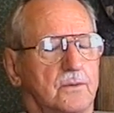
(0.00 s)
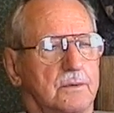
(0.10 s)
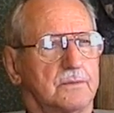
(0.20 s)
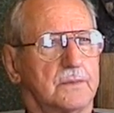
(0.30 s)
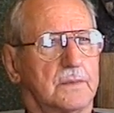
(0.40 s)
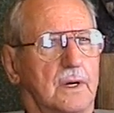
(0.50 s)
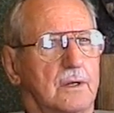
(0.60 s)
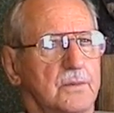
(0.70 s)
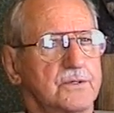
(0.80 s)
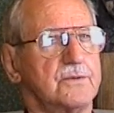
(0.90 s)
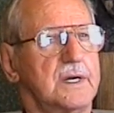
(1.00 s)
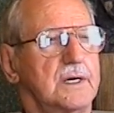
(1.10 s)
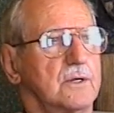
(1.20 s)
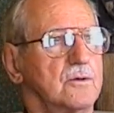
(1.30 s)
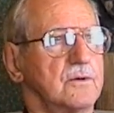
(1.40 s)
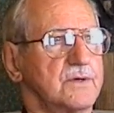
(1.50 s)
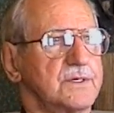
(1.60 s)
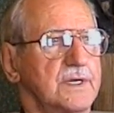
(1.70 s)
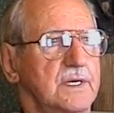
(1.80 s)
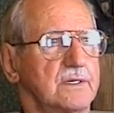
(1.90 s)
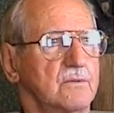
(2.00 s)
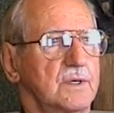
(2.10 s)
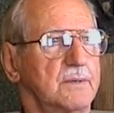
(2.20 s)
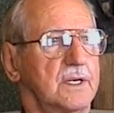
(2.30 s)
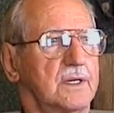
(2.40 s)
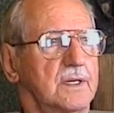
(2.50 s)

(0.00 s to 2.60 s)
were almost ready to go overseas, and we,